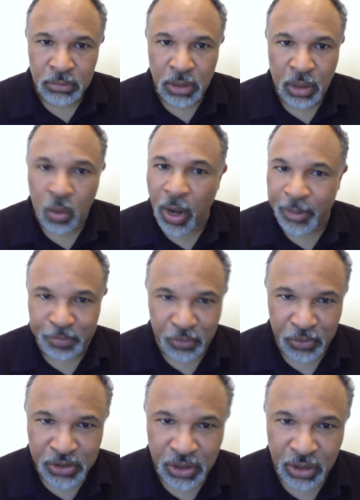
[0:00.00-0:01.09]
a white
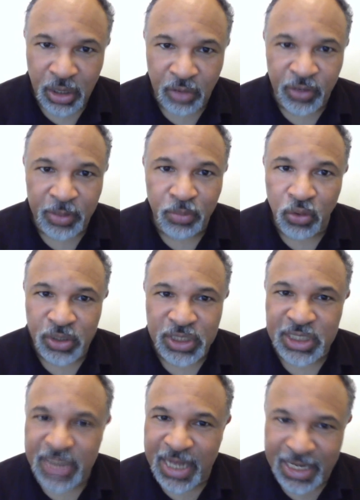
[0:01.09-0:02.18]
person of a more
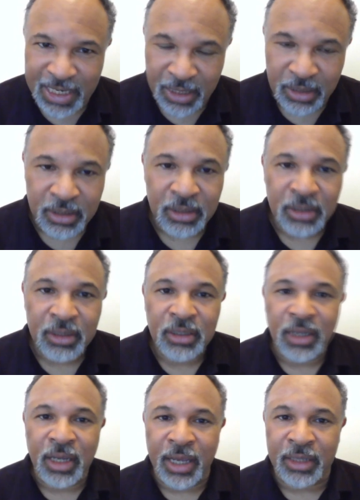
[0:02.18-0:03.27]
steady
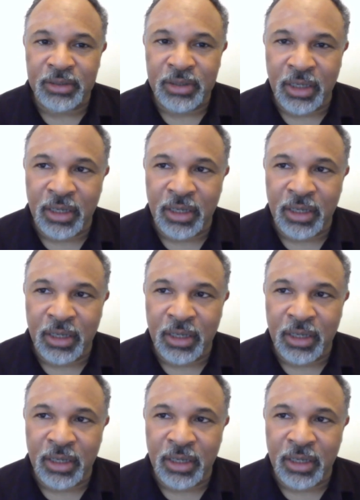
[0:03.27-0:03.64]
and